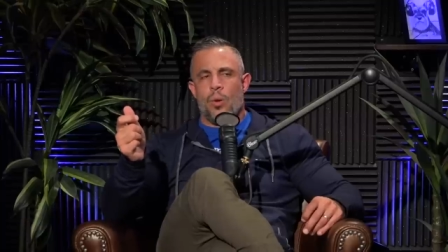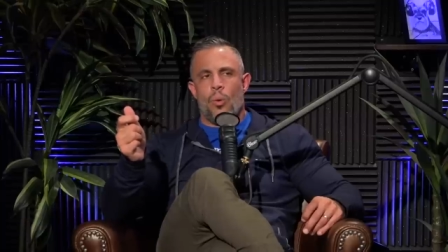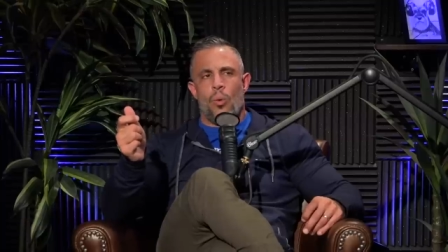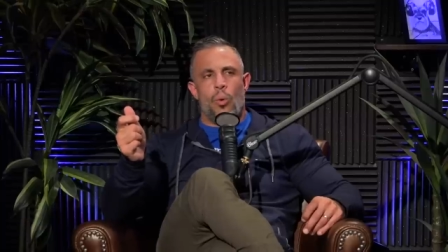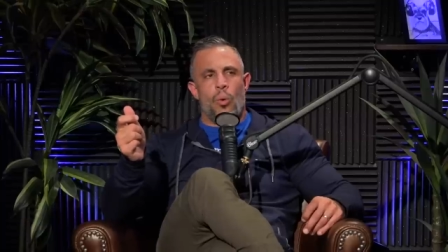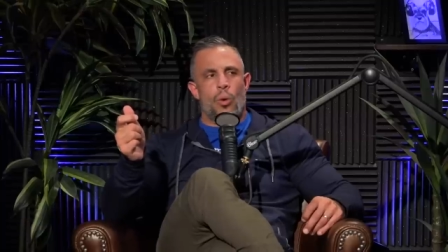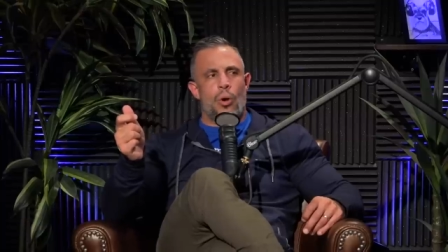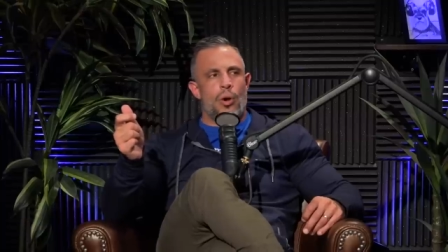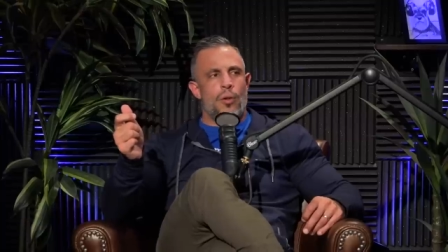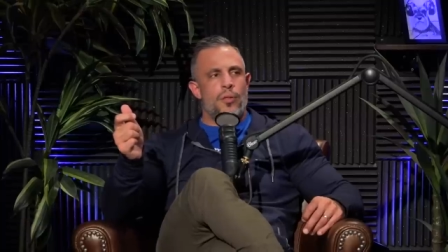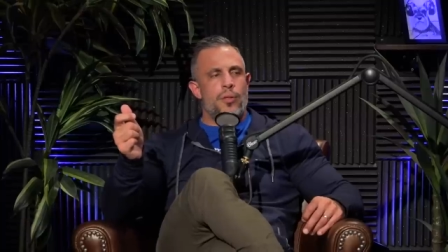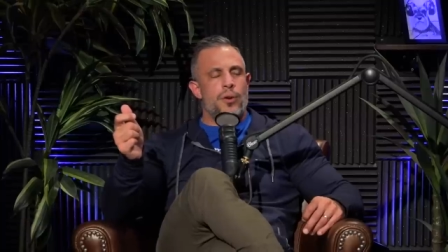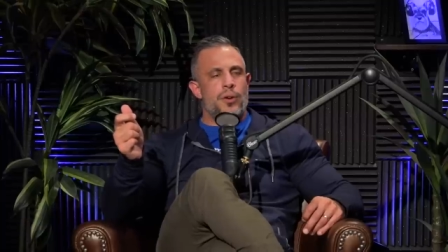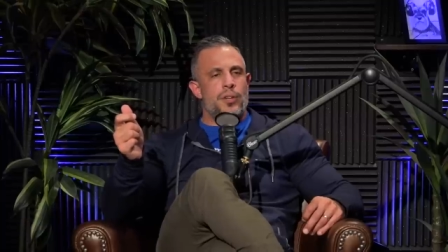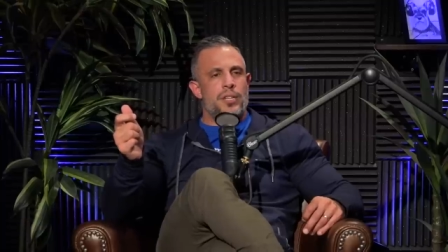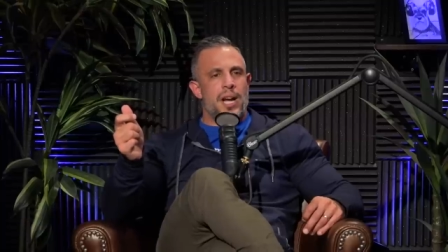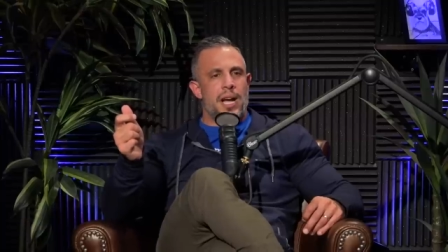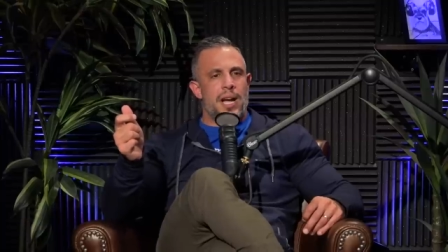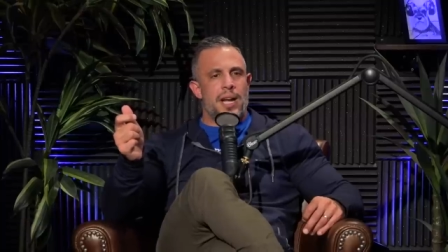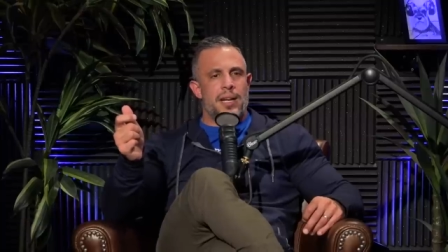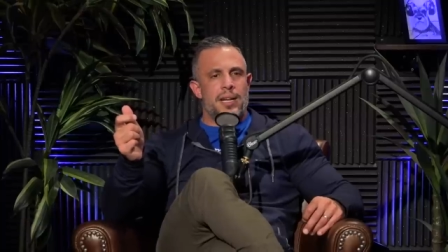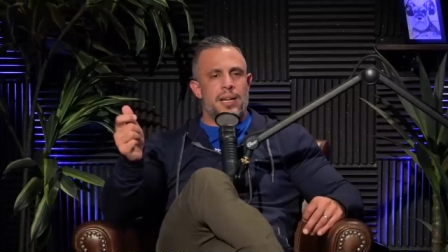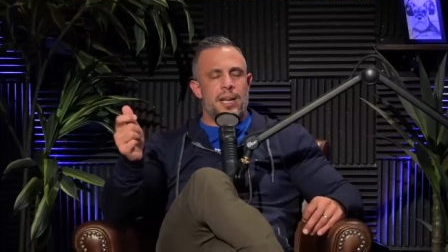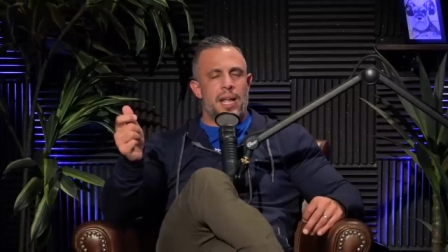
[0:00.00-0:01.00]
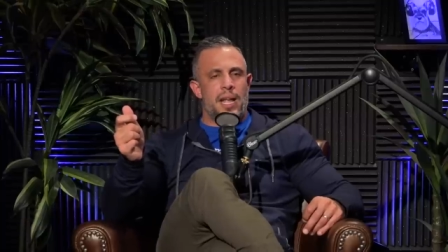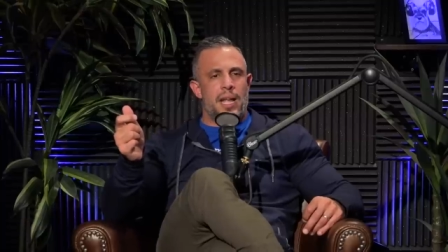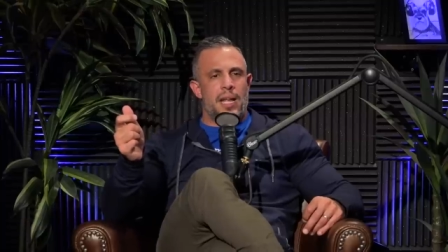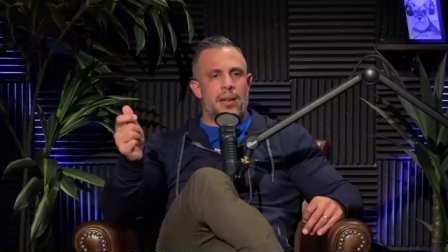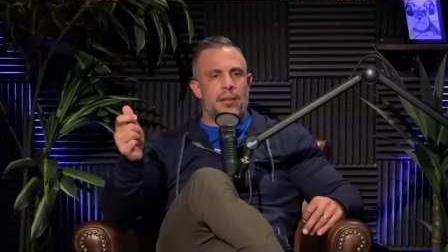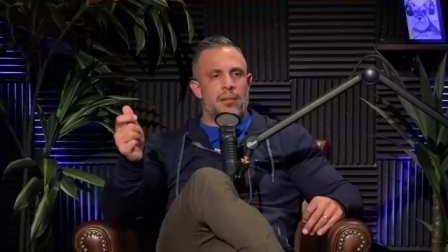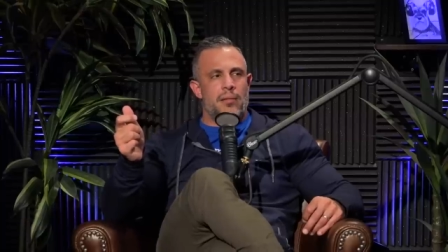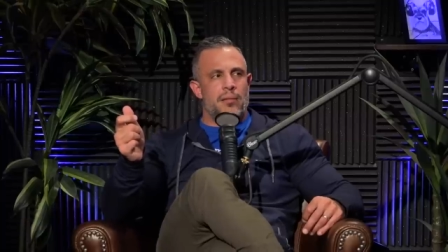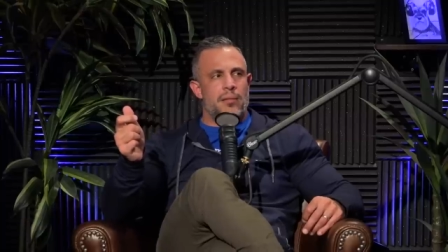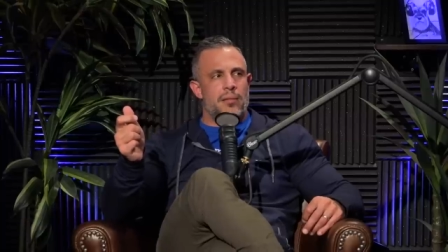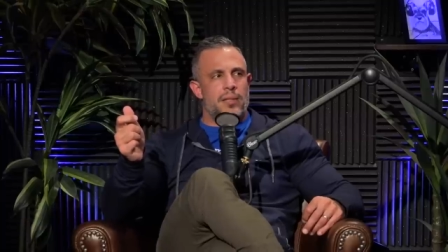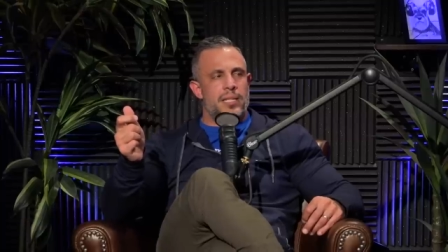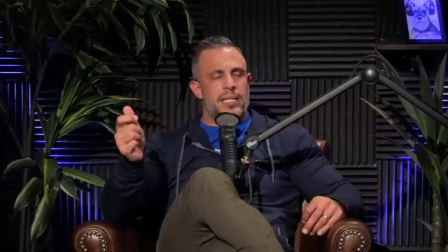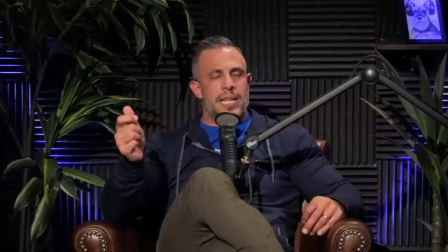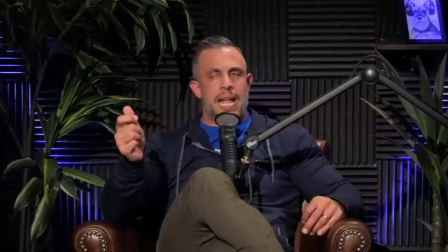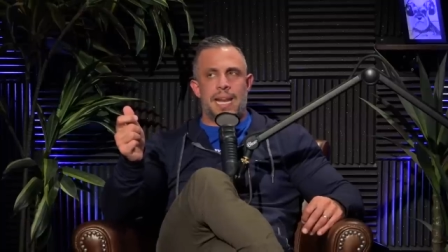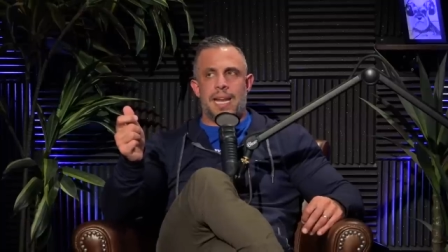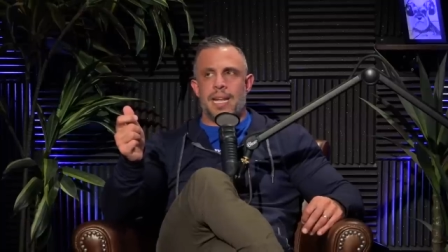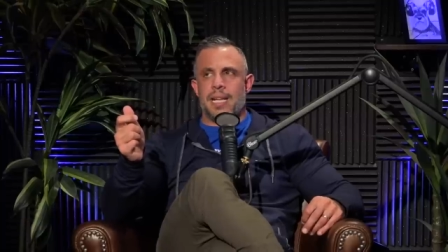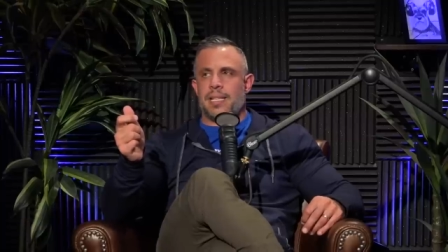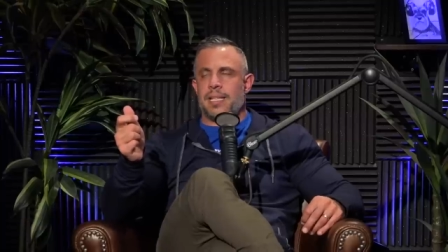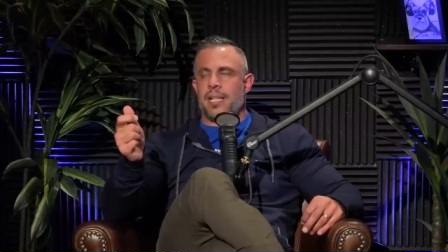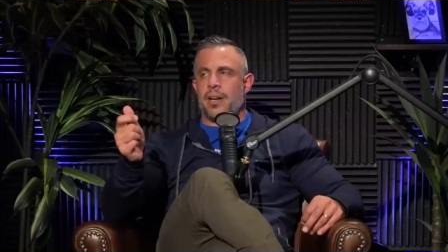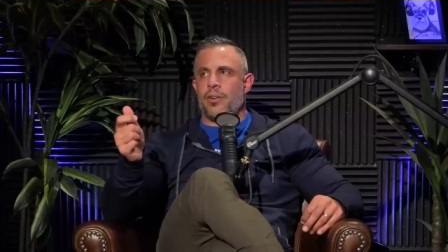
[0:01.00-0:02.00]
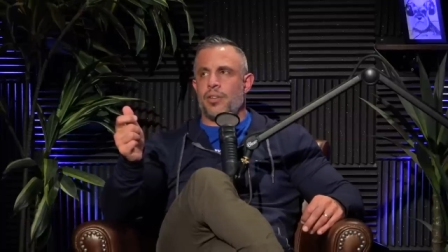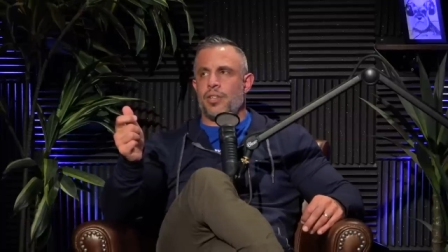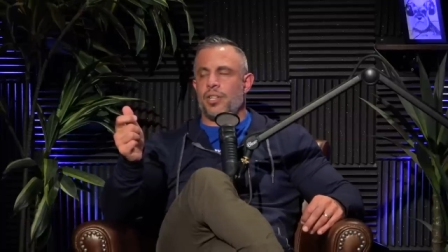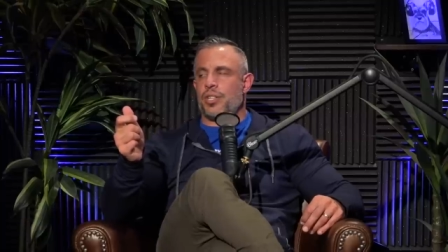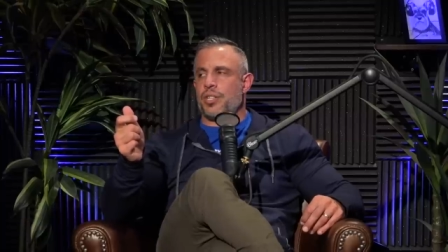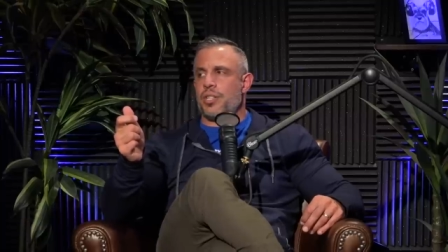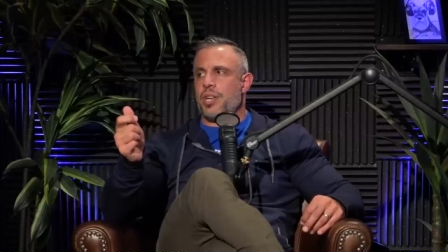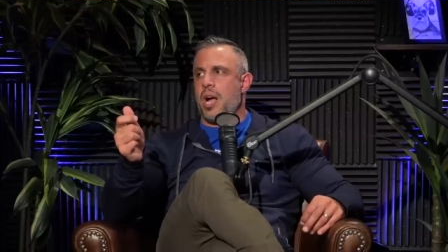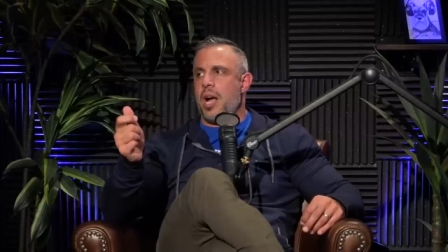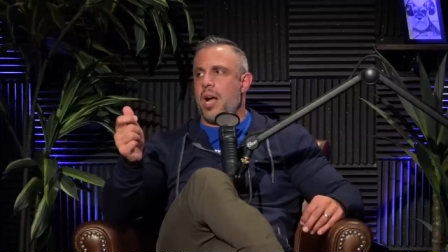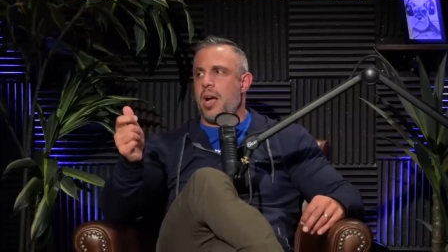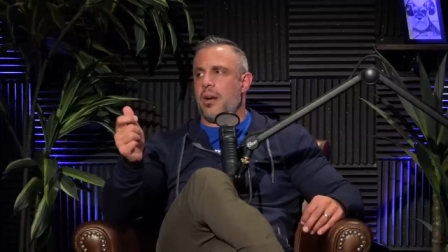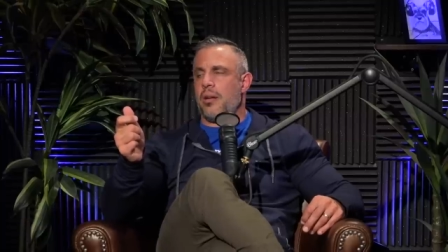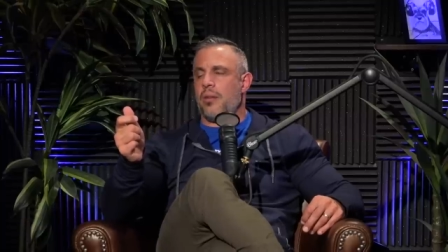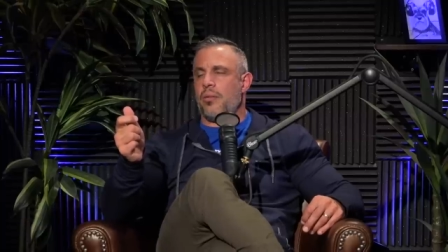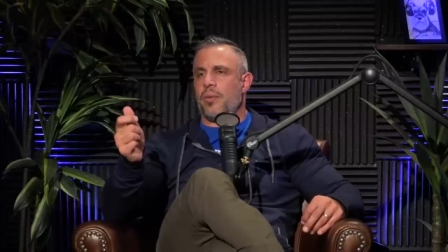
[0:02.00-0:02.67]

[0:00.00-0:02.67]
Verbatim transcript: Or they're done in settings that are just not